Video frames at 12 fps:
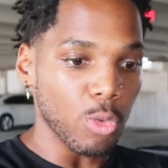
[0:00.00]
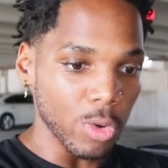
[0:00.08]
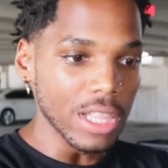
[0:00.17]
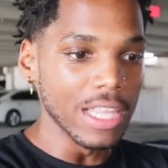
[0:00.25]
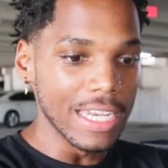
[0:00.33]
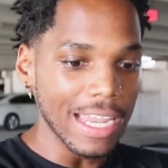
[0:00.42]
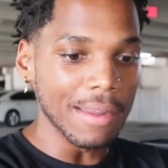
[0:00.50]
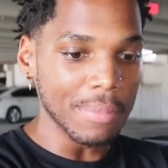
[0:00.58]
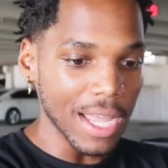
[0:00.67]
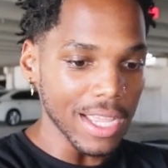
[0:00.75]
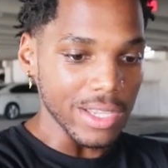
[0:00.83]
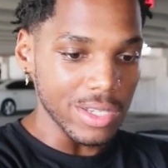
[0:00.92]
really damn
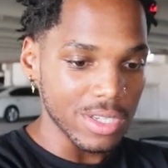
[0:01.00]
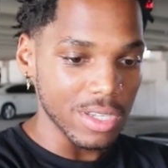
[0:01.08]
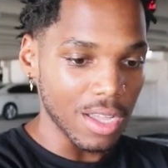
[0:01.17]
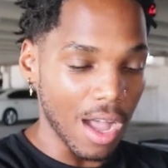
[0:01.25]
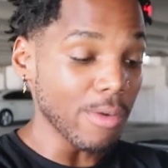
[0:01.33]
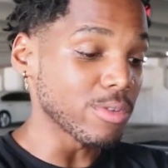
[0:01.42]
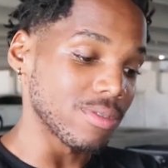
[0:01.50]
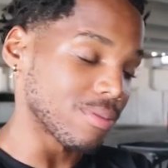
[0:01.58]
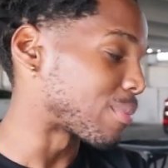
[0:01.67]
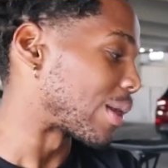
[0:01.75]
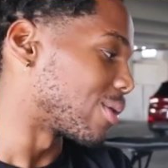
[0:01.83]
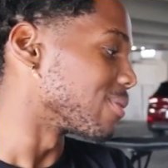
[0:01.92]
nice. I was,
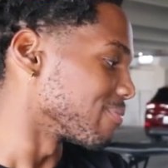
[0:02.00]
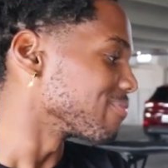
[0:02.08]
bro.